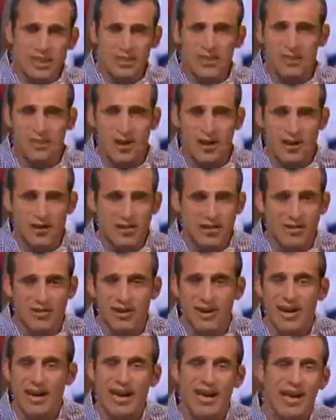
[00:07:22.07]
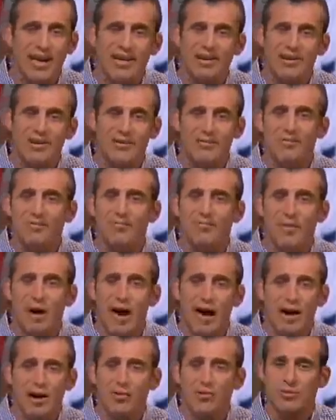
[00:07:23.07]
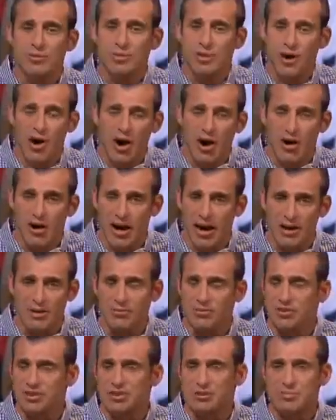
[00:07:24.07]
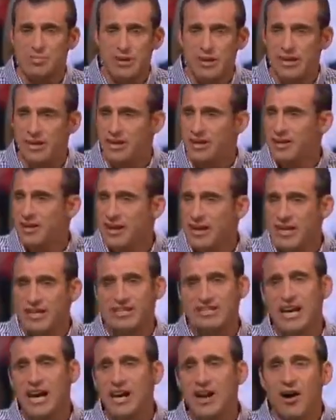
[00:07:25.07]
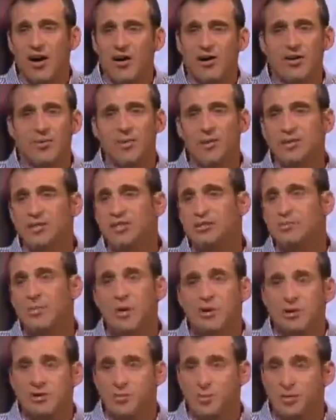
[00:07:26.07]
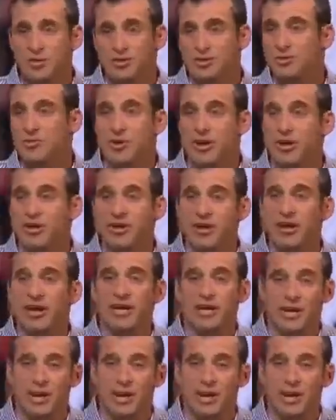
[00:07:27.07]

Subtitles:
your uncle, hey, dude, I don't talk. I don't speak. It's kind of hard to be a spokesperson when you